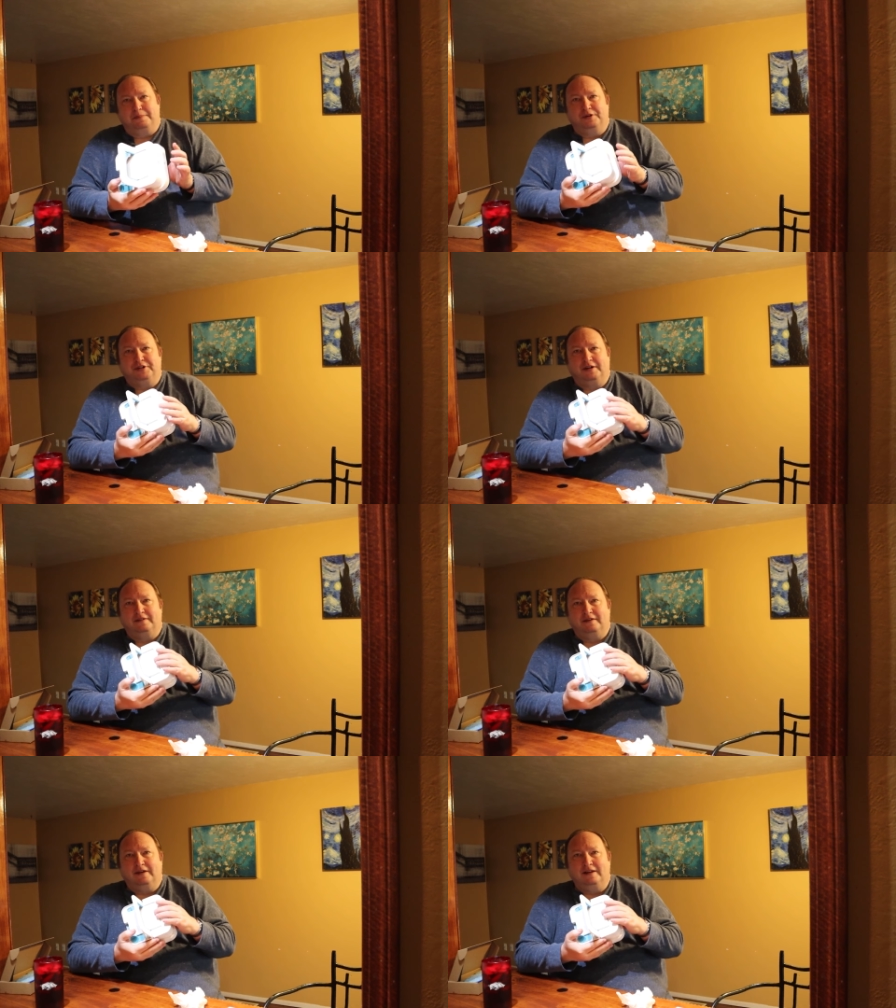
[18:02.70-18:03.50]

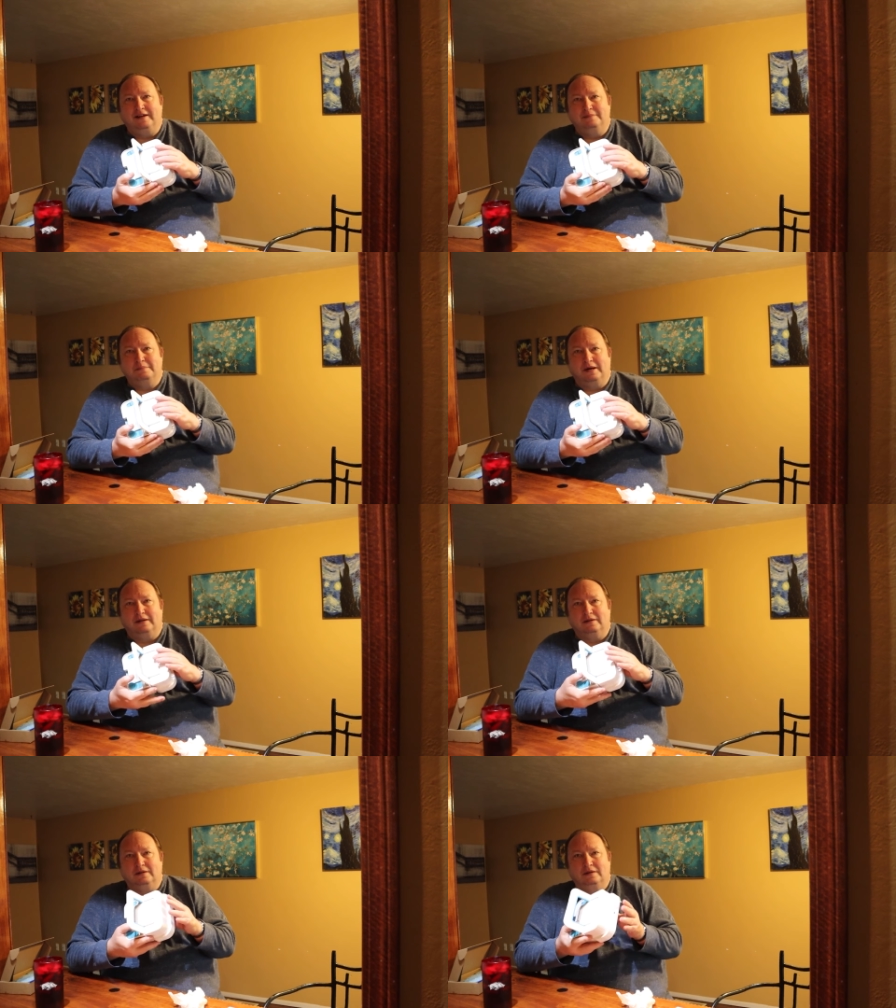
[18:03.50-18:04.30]
pushing the clean
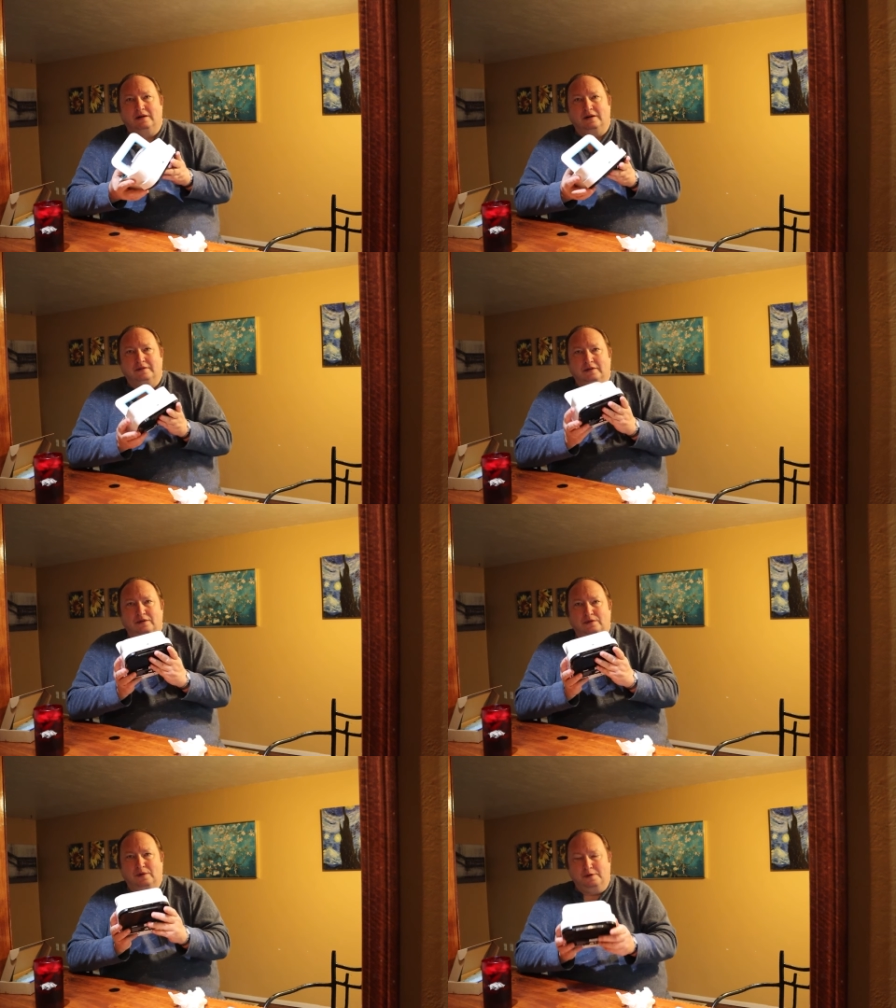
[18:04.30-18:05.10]
button on the
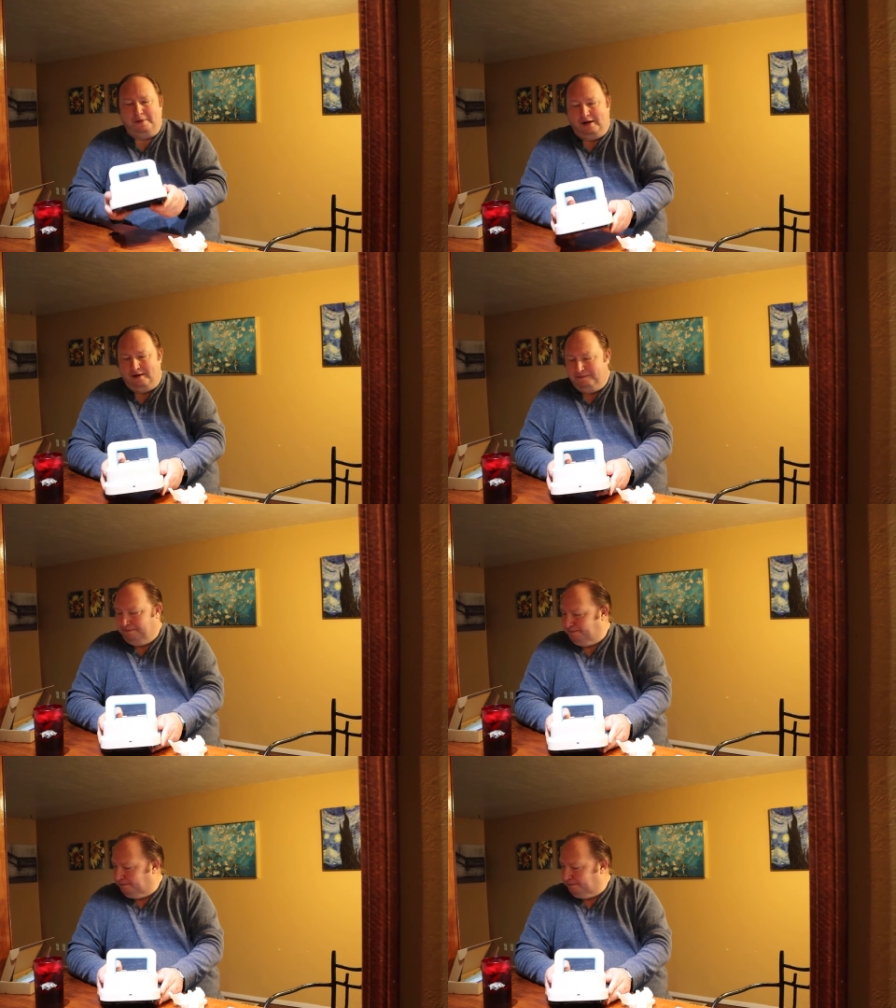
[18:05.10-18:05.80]
little robot.